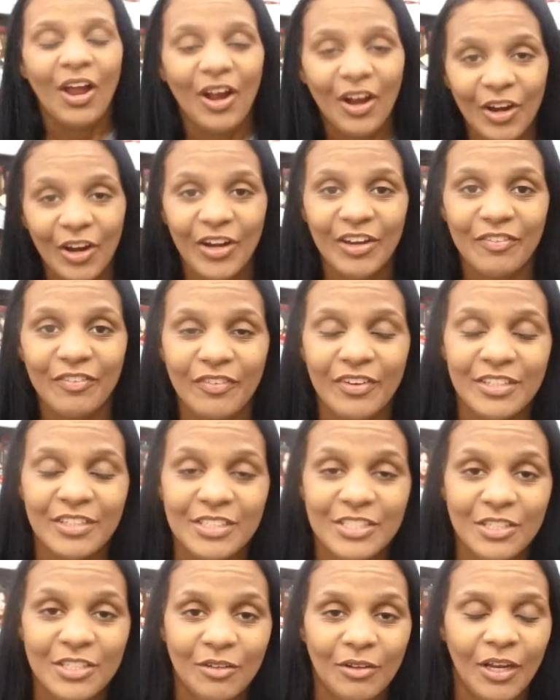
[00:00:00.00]
alright
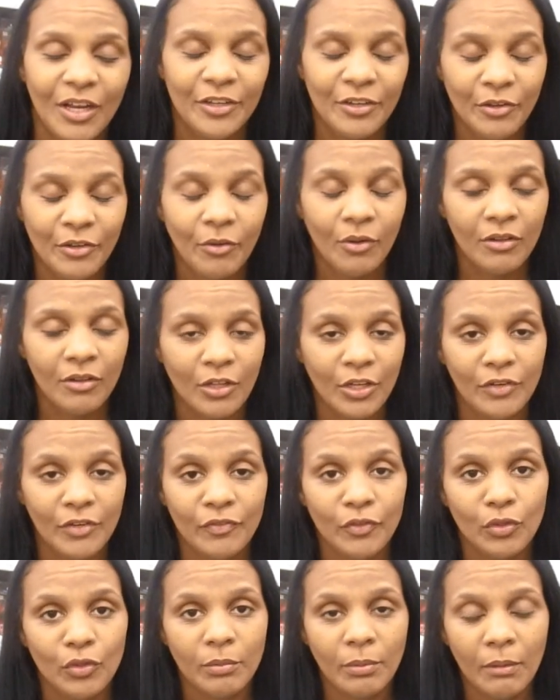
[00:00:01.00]
friends, so I know a lot of
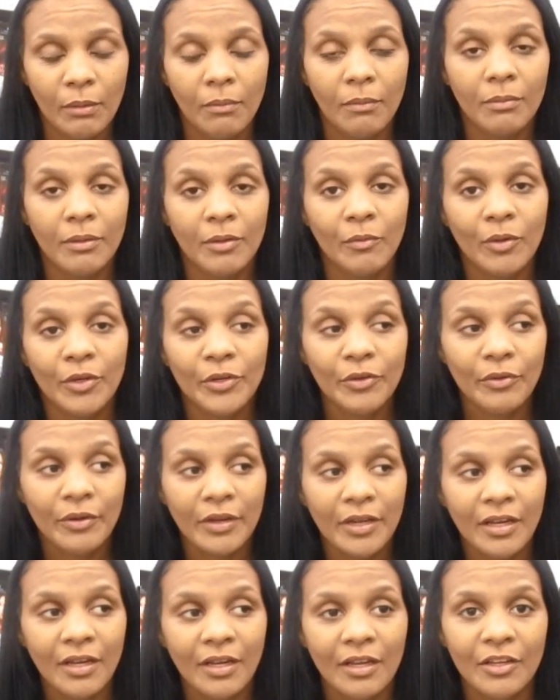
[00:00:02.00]
you are probably
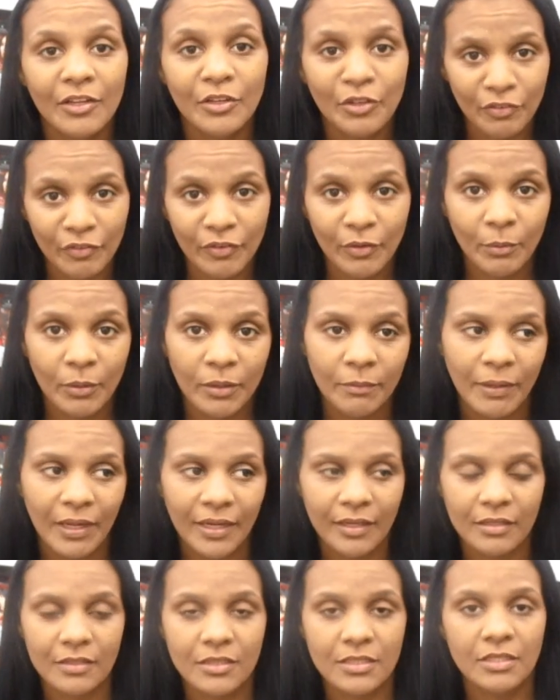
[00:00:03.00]
wondering, you're filming back
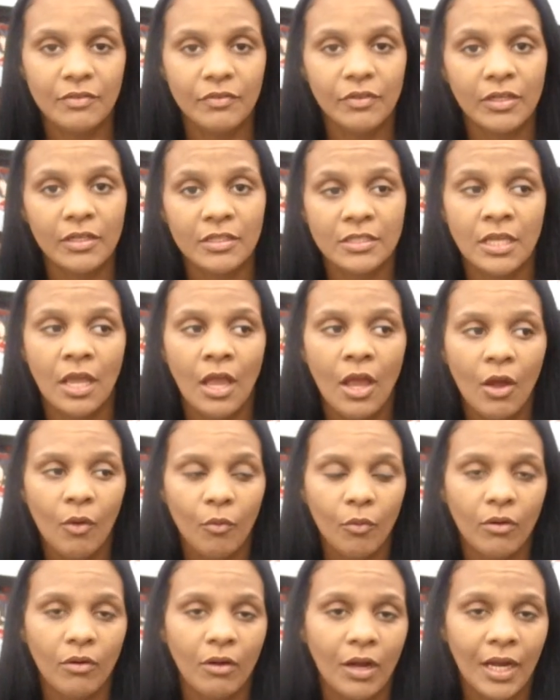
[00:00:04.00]
in CVS.
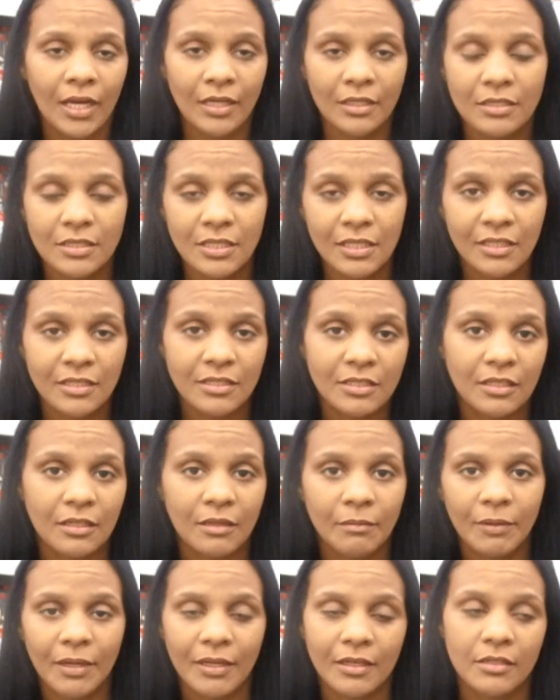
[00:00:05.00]
Well, I decided to
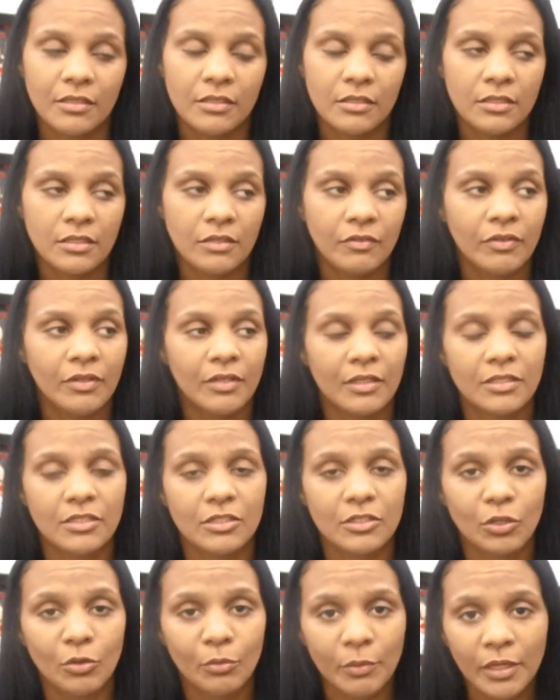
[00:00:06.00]
come back into CVS.
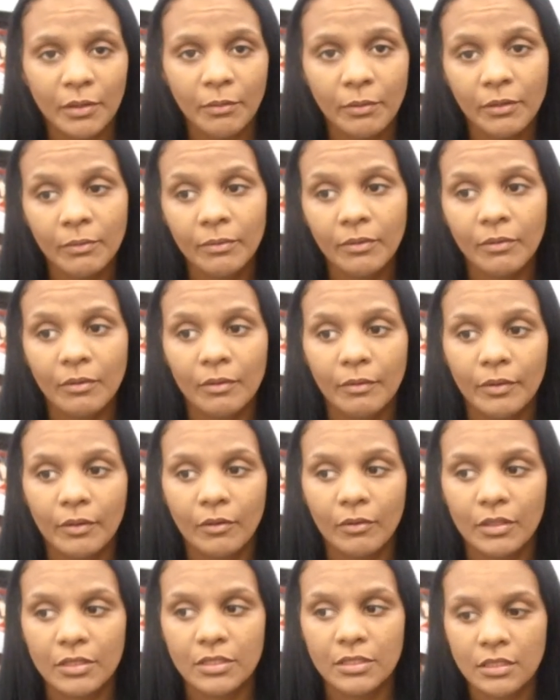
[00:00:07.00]
So many people were
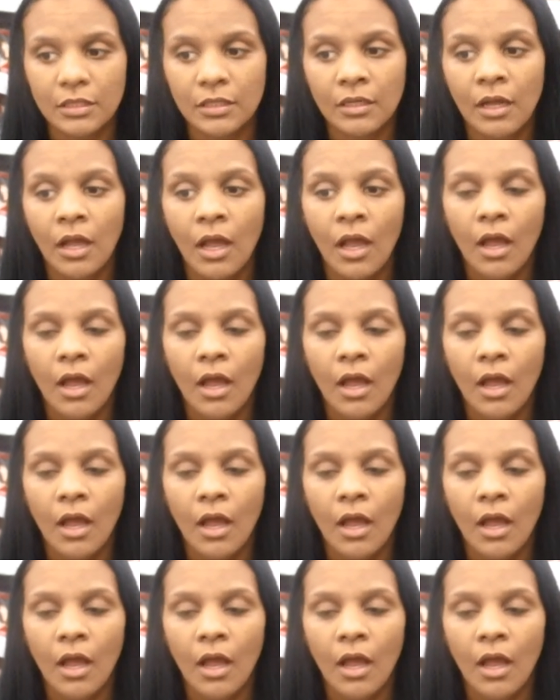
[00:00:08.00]
requesting